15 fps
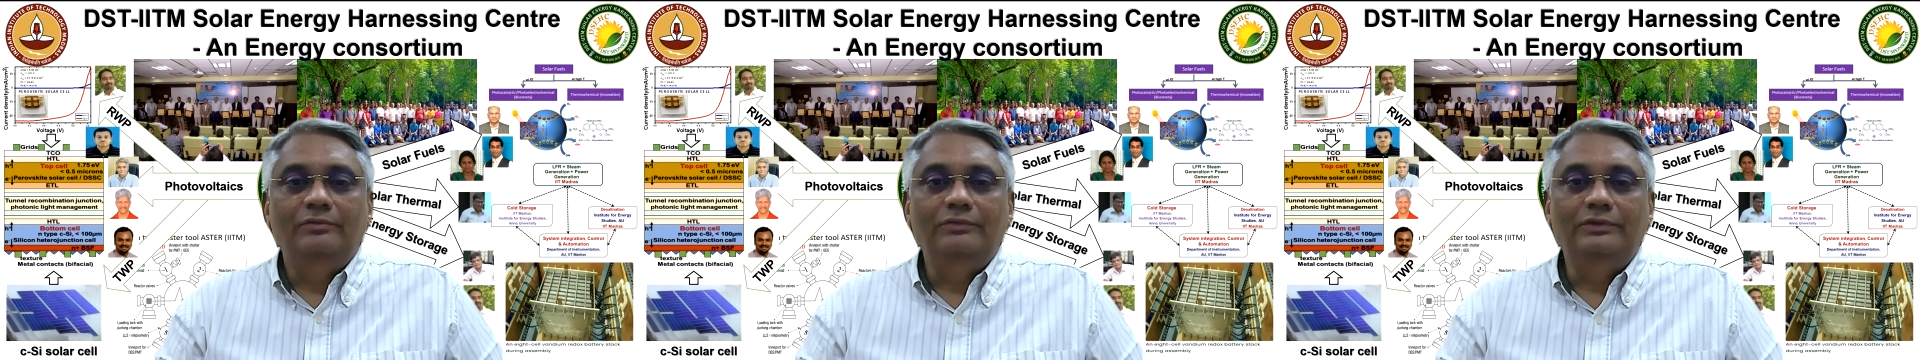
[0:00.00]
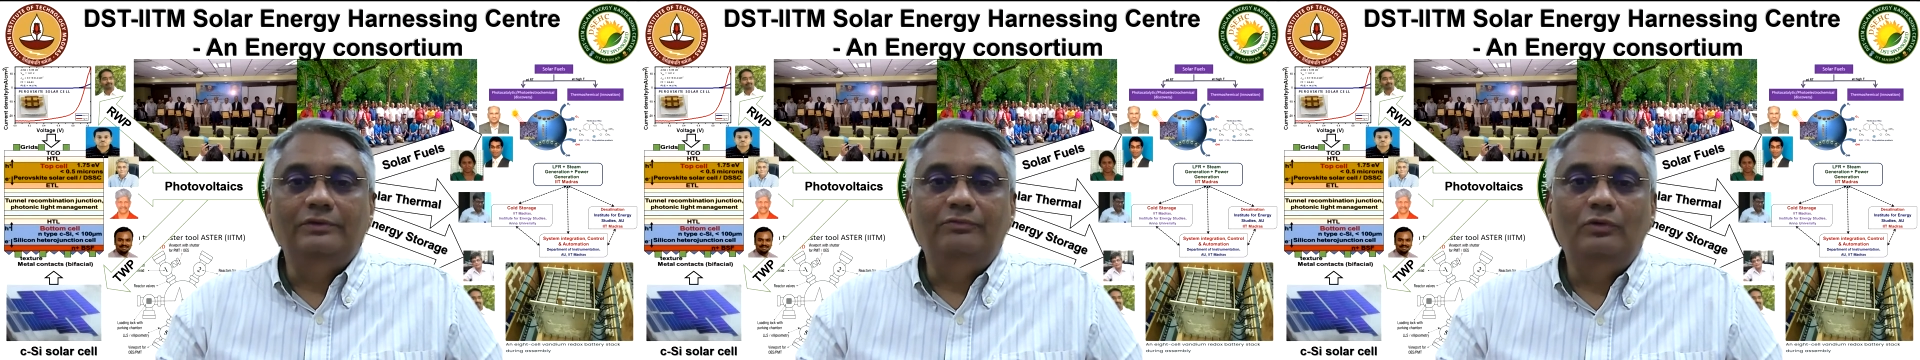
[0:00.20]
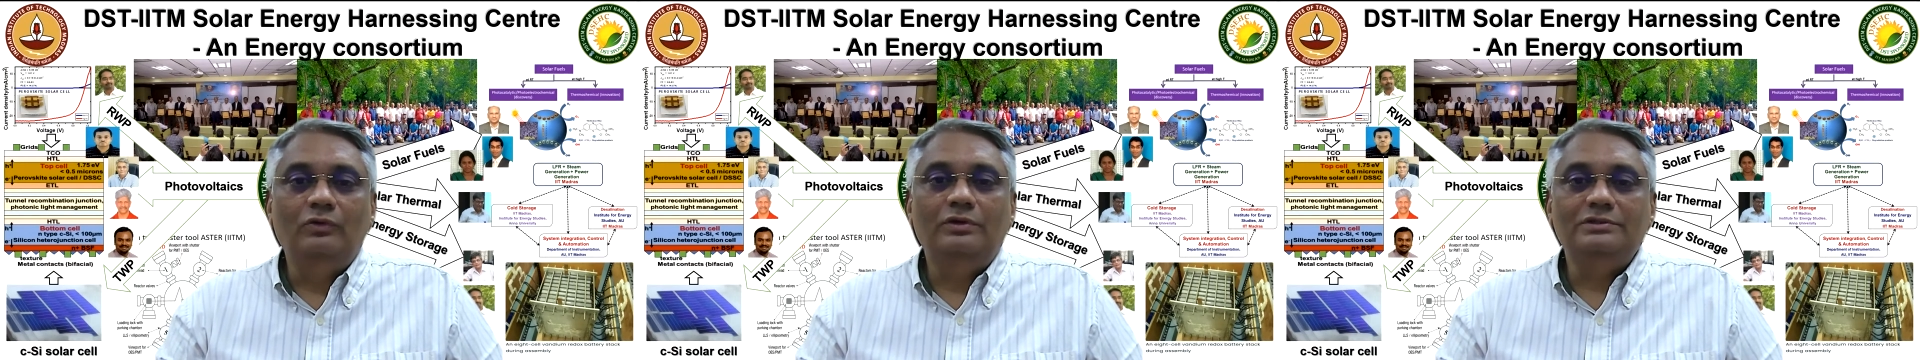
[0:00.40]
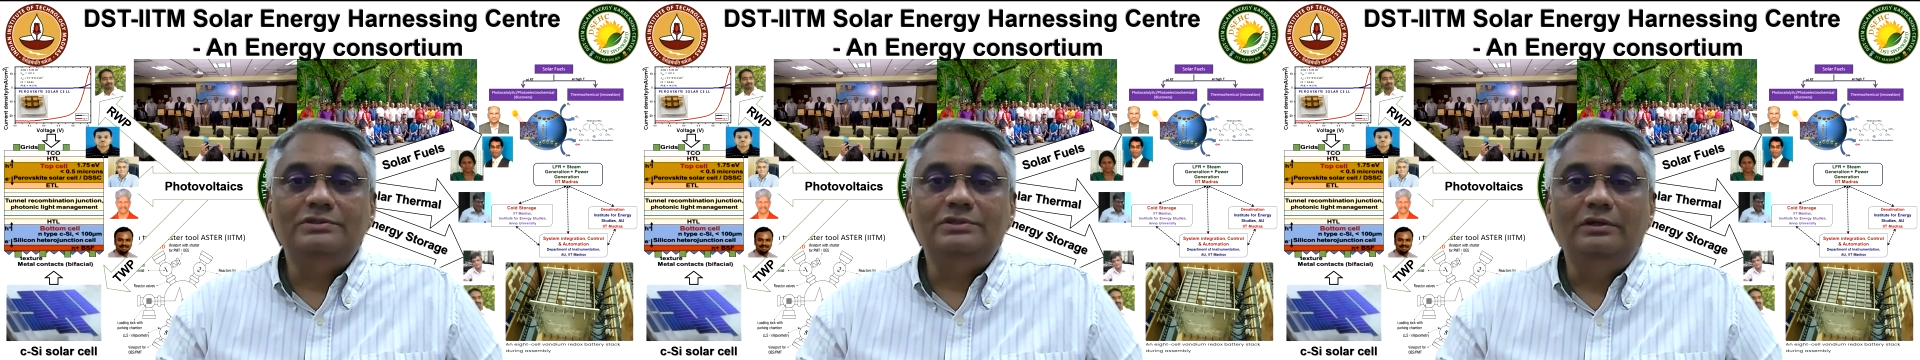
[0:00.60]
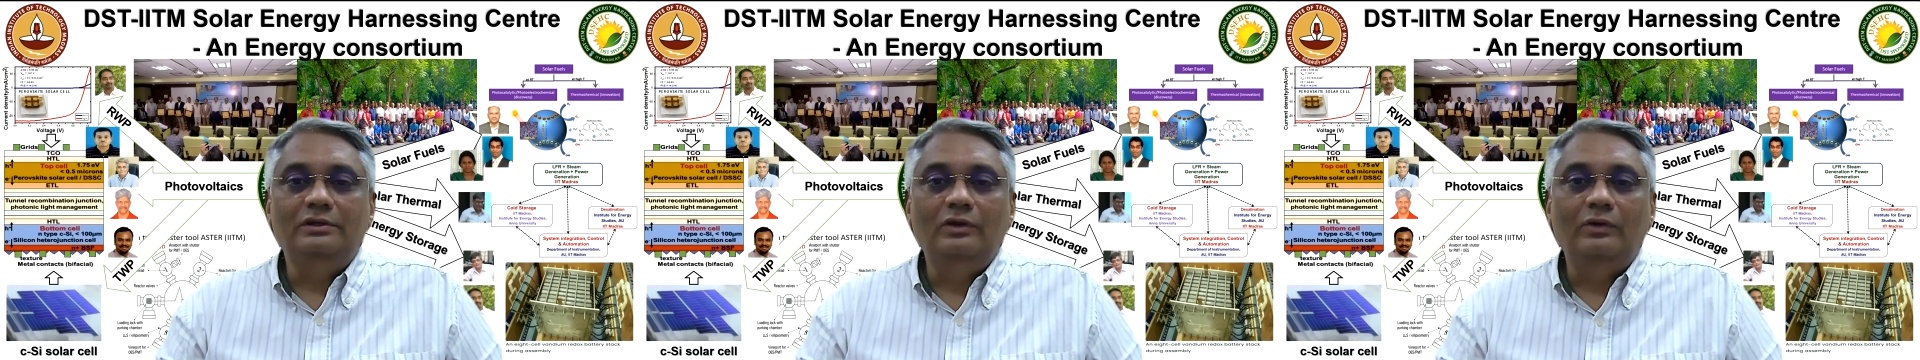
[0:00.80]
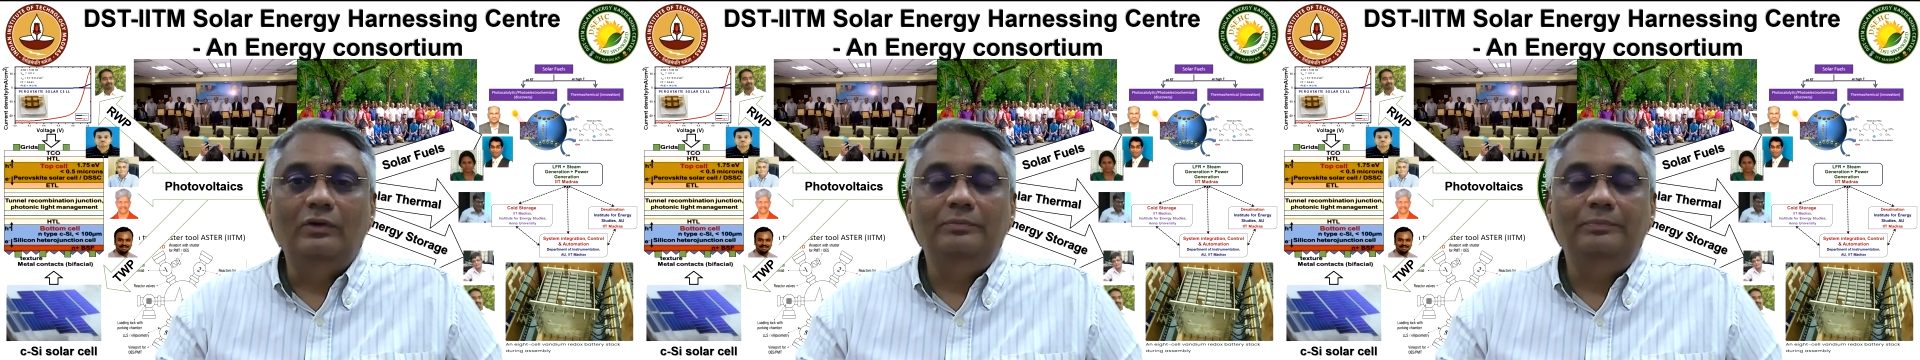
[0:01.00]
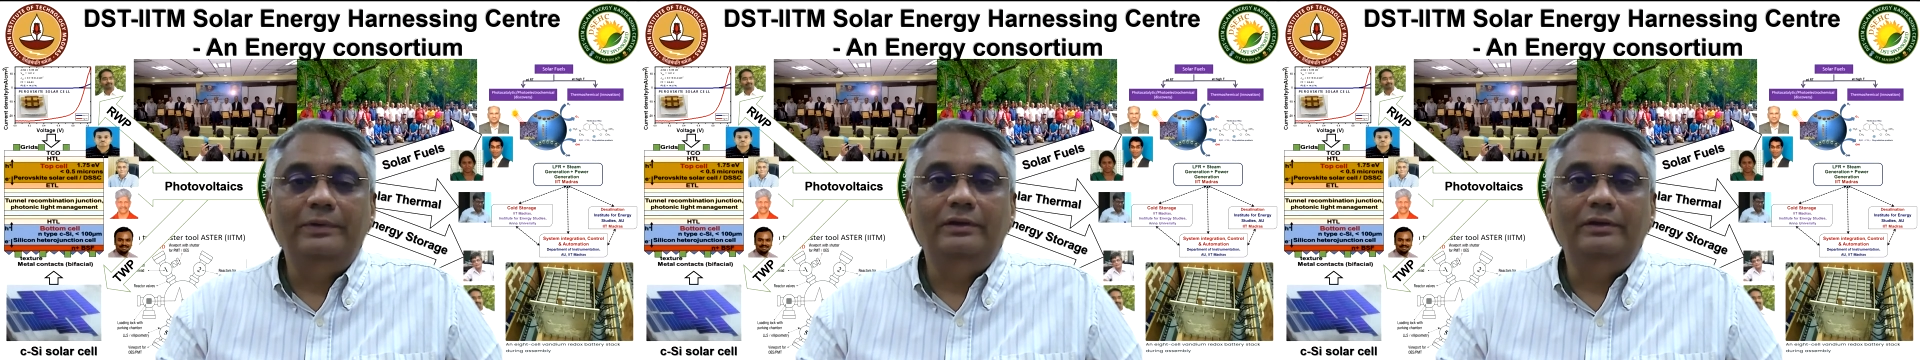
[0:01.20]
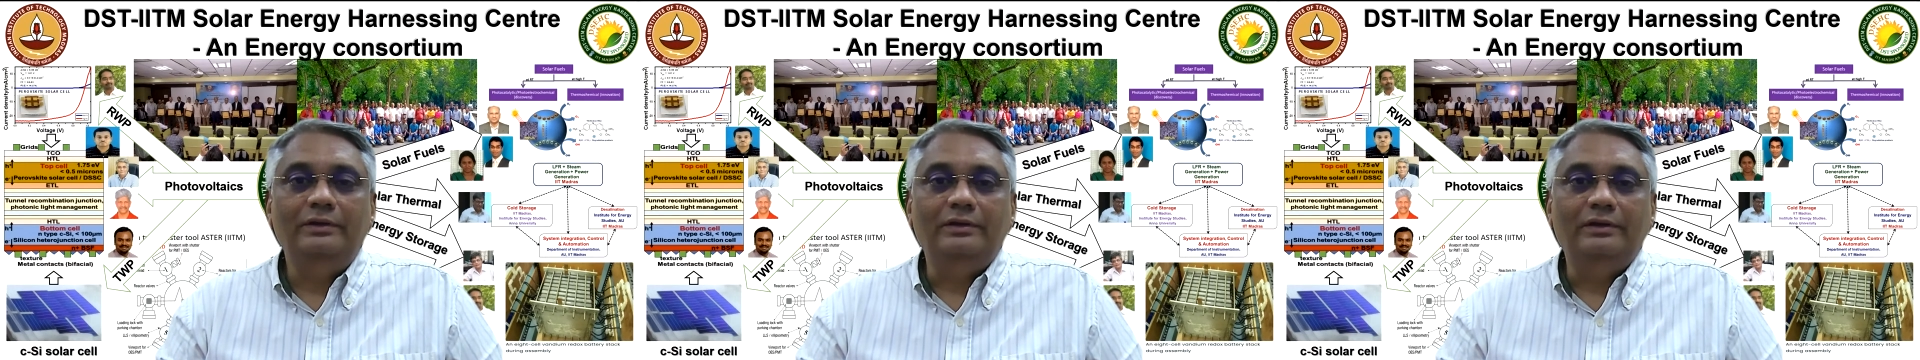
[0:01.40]
with a focus on
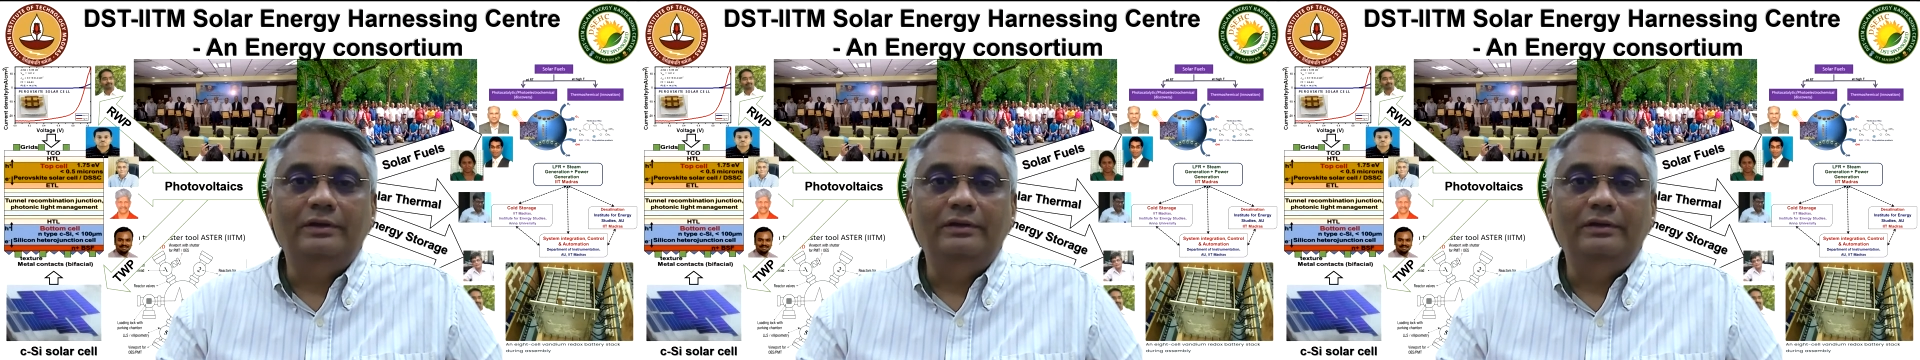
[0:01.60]
developing